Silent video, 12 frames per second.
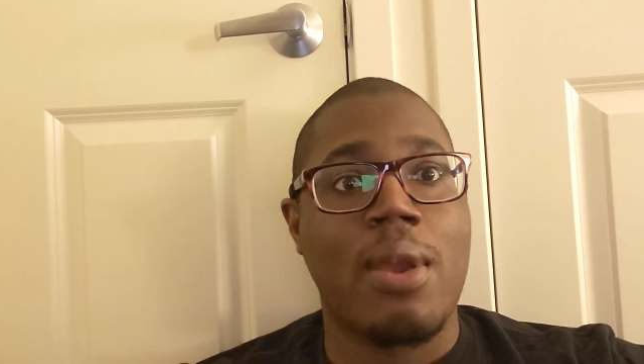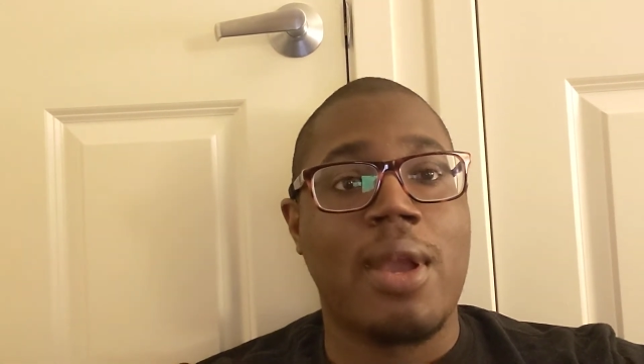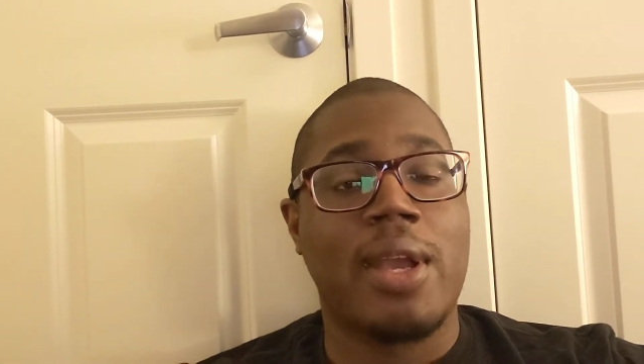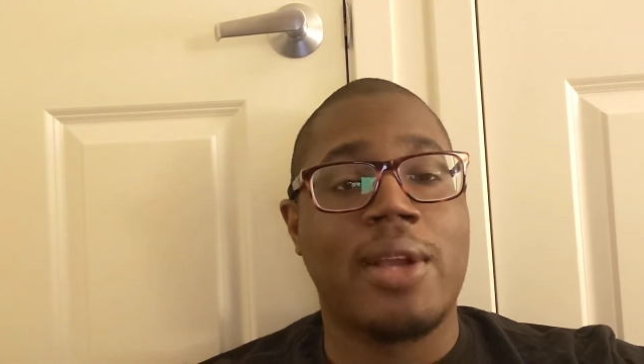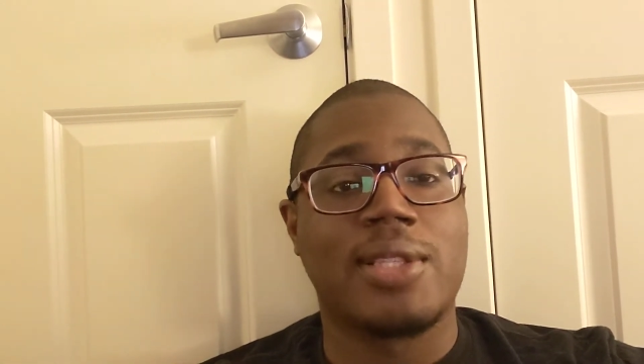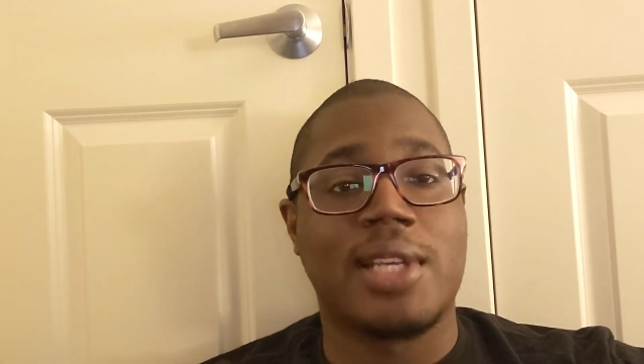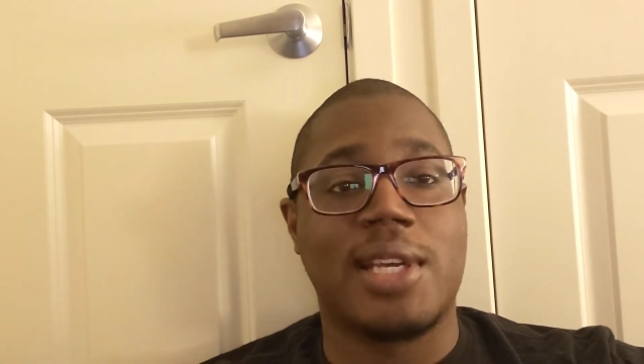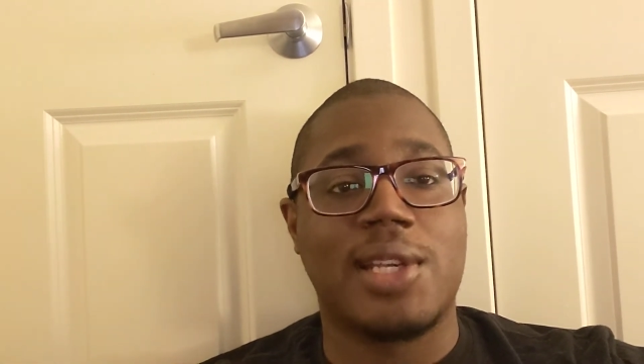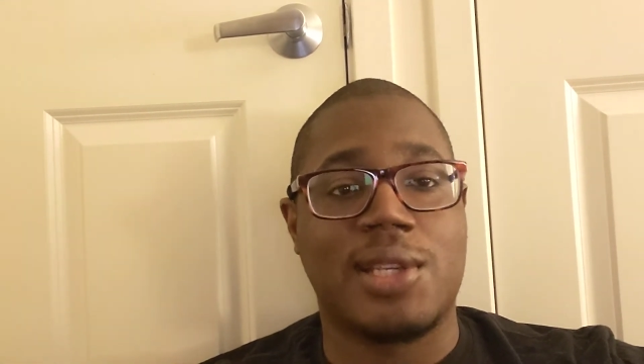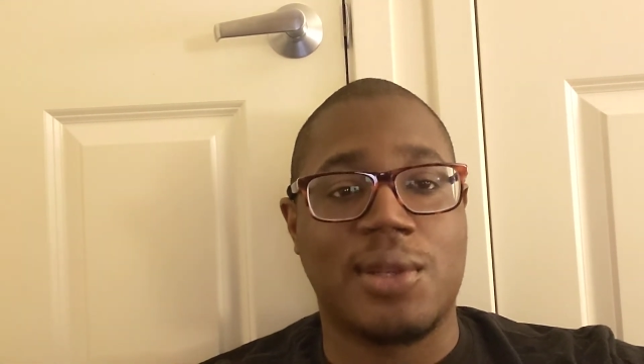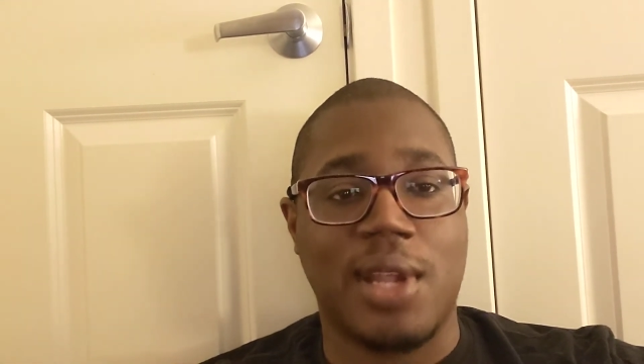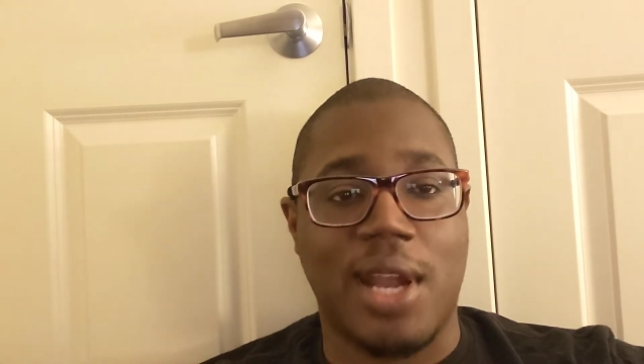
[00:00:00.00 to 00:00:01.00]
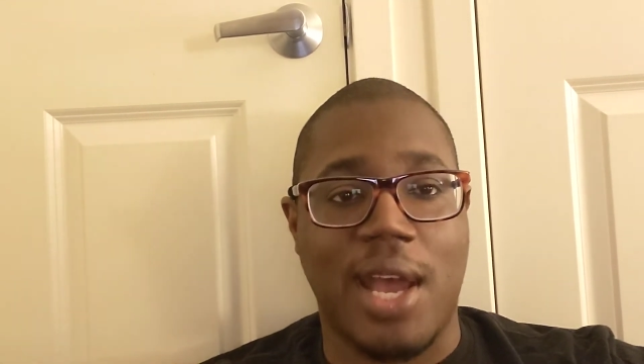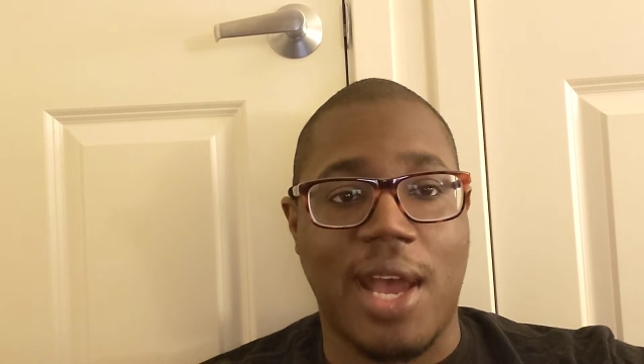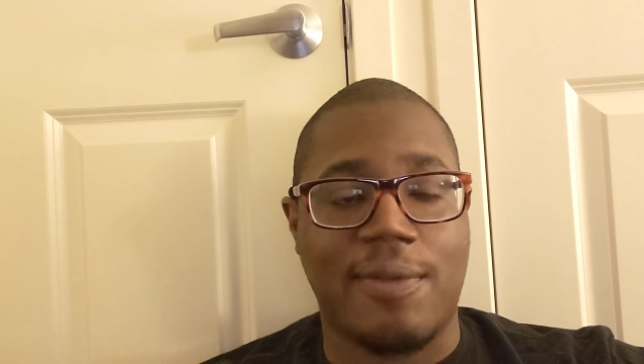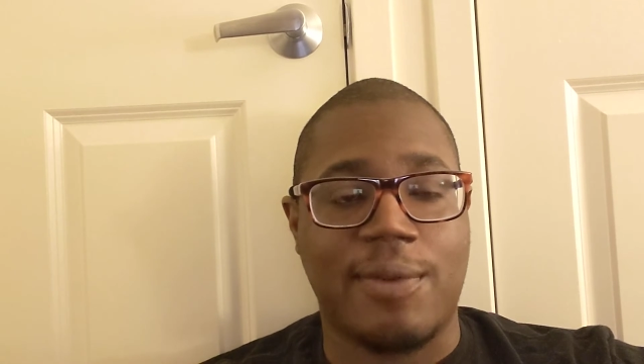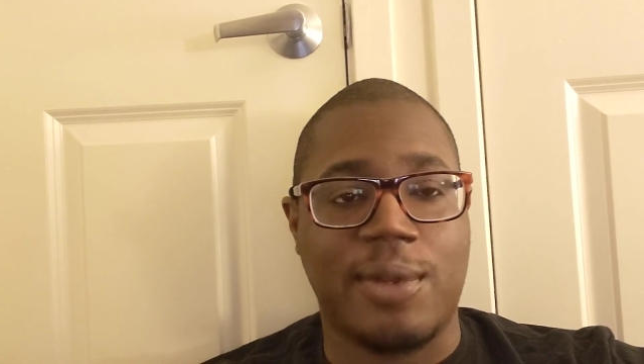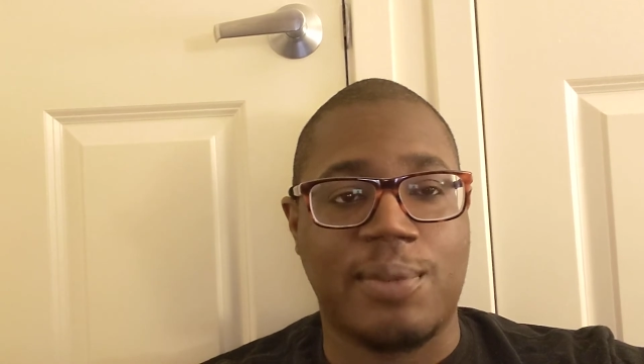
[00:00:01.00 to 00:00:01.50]
Here's the issue that I
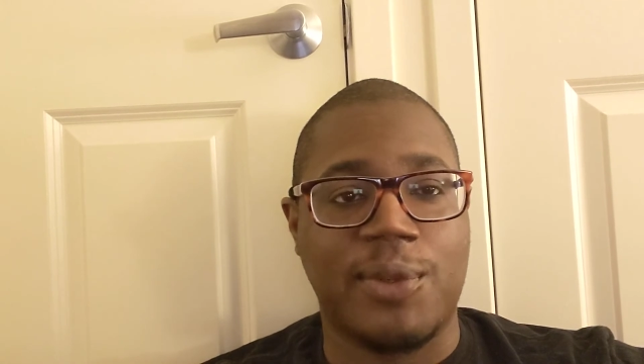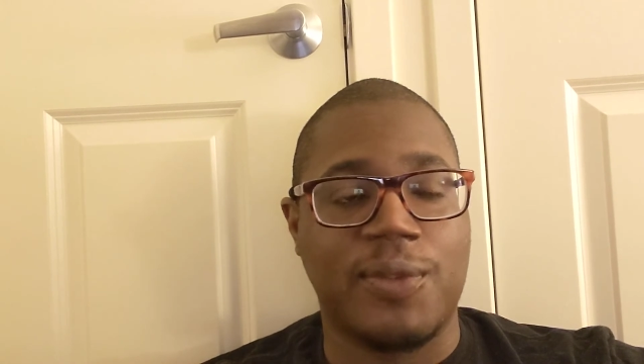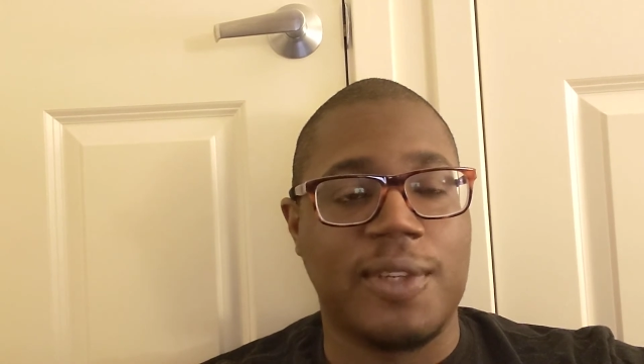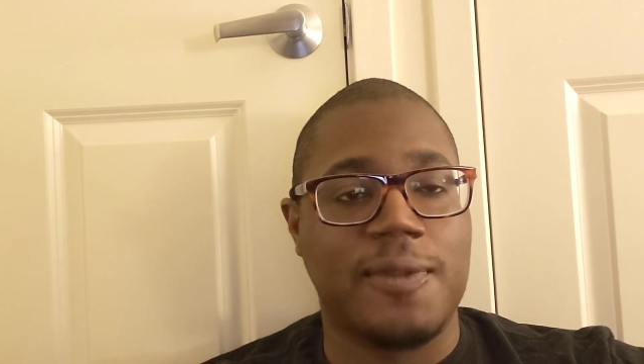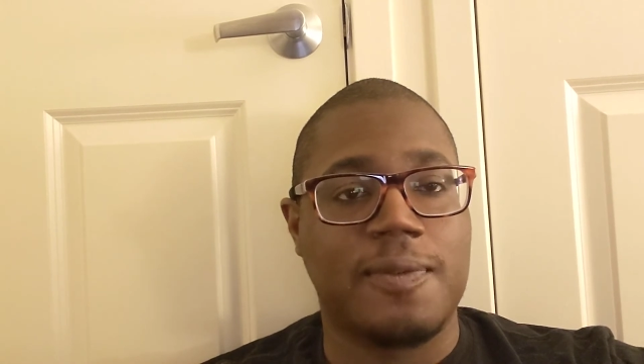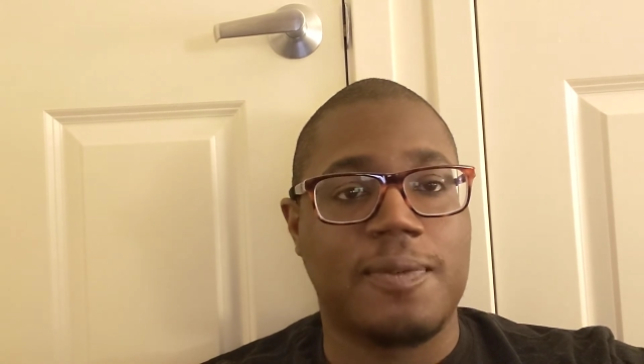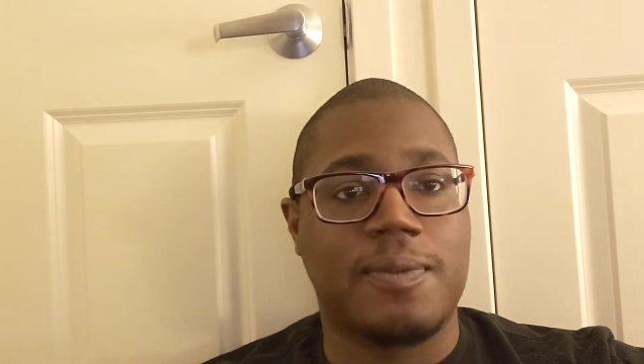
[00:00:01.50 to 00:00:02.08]
have with the movie.